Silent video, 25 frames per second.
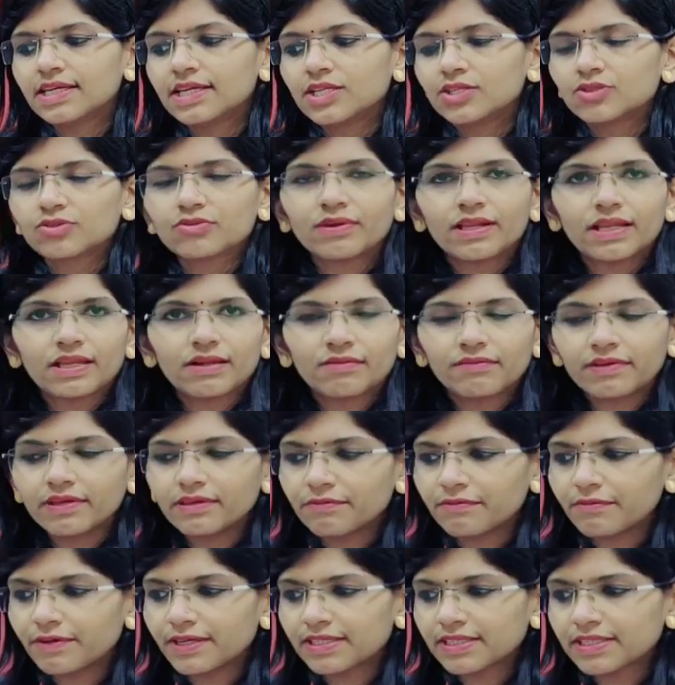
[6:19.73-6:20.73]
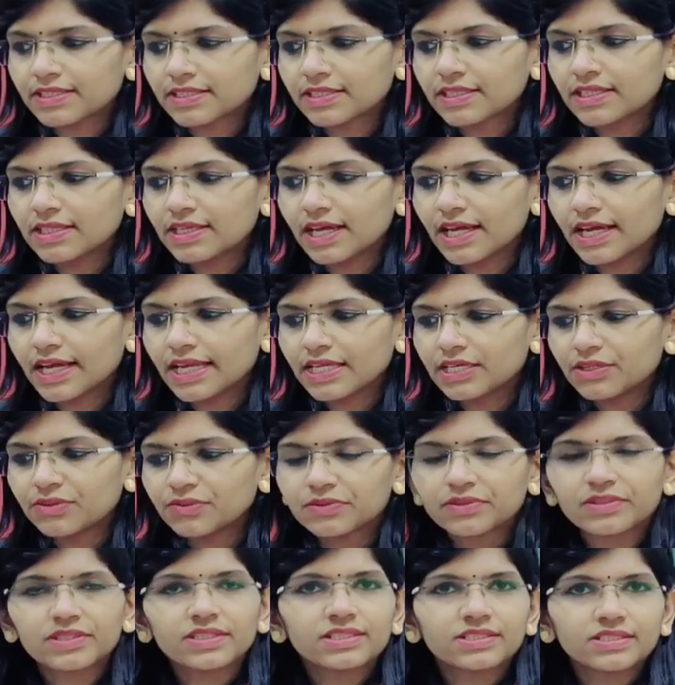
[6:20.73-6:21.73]
swallowing function and
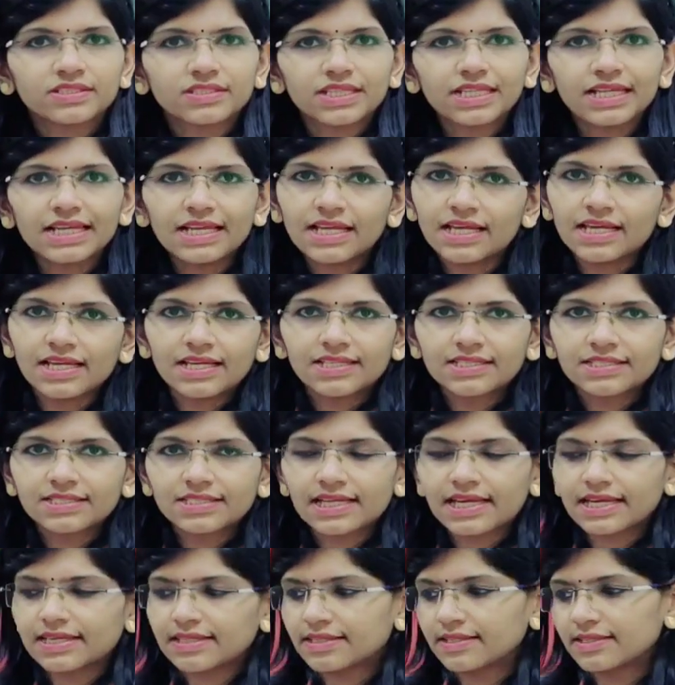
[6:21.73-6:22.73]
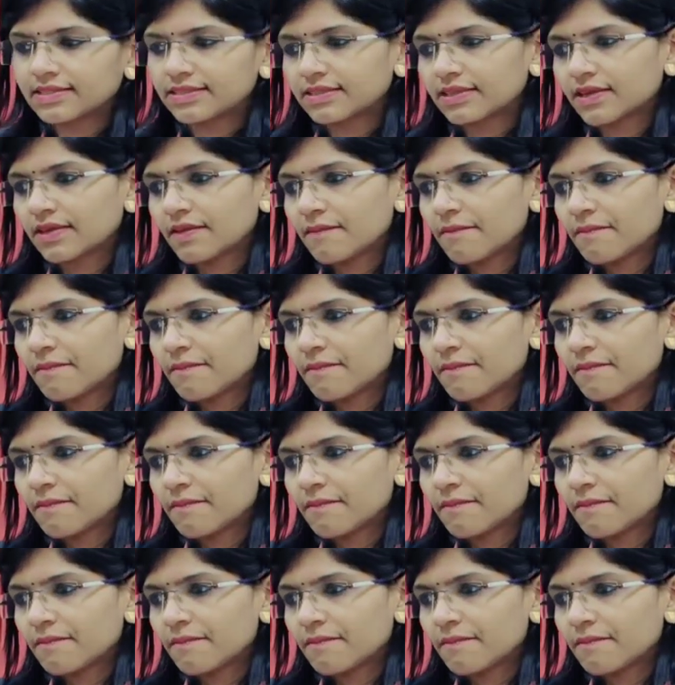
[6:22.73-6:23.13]
nutritional status.